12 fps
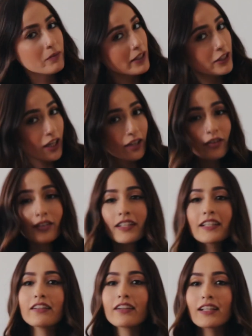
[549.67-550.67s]
to my channel.
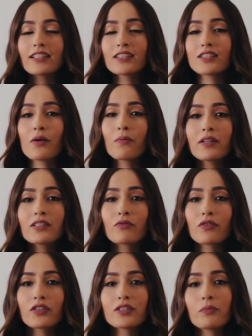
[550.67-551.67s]
Thank you guys so much
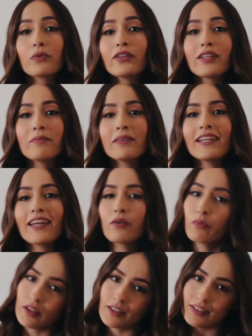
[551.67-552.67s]
for supporting me
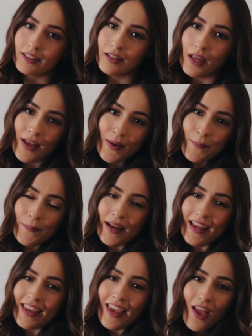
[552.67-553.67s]
and watching
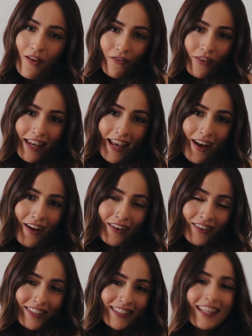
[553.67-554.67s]
my
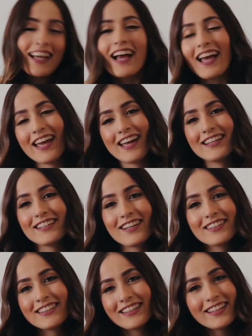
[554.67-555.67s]
videos. And
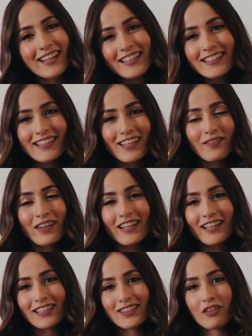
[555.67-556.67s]
I'll see you guys in my
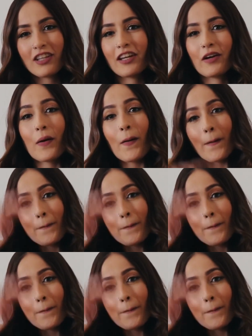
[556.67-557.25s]
next video.